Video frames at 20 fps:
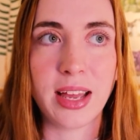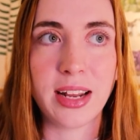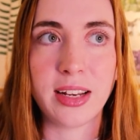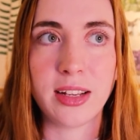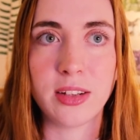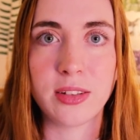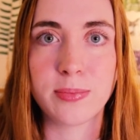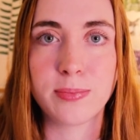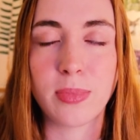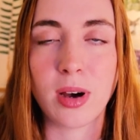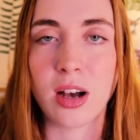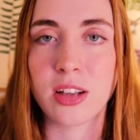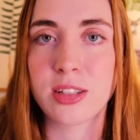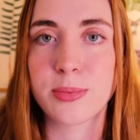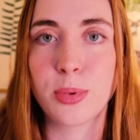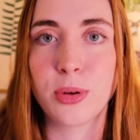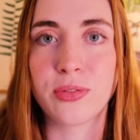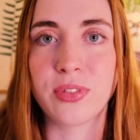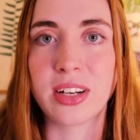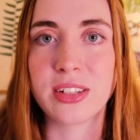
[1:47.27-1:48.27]
any
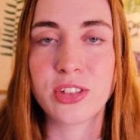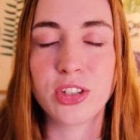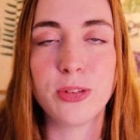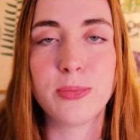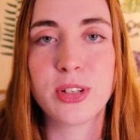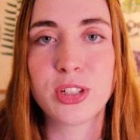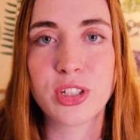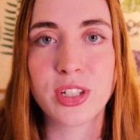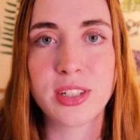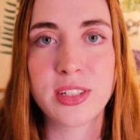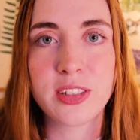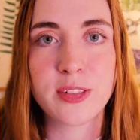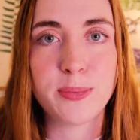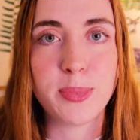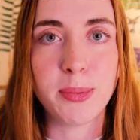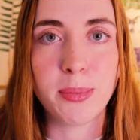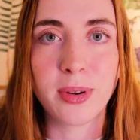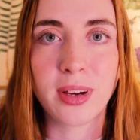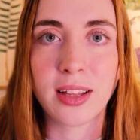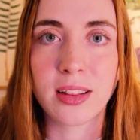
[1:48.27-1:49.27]
possible rescue missions if
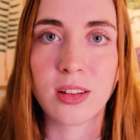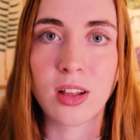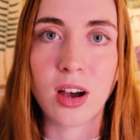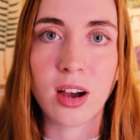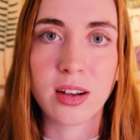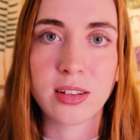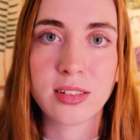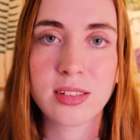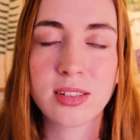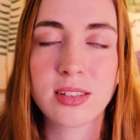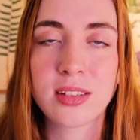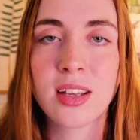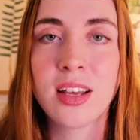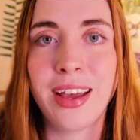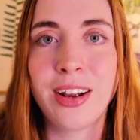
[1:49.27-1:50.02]
people get lost.